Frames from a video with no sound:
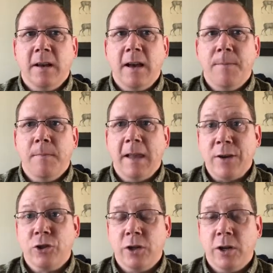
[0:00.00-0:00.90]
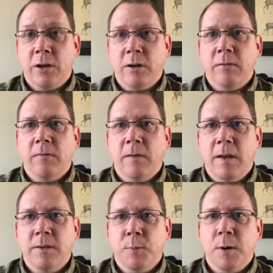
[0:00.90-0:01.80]
Last year,
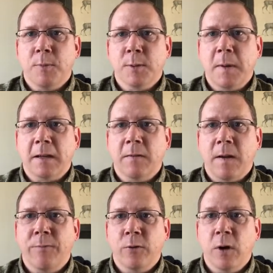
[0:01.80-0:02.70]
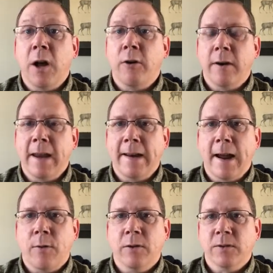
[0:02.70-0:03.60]
to put it in perspective, I flew 108
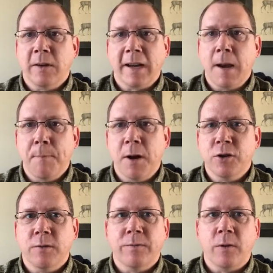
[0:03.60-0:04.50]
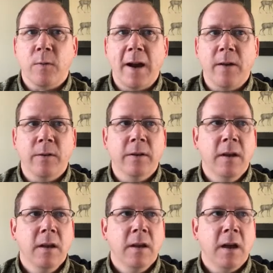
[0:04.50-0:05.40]
hours. So I kind of budget for around
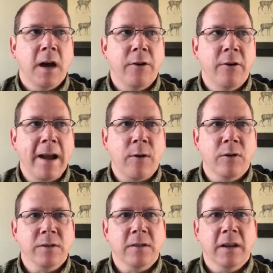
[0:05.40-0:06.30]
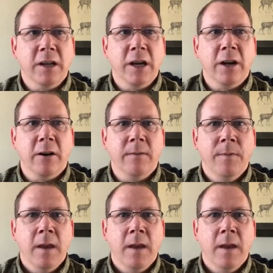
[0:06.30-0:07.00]
100 hours a year.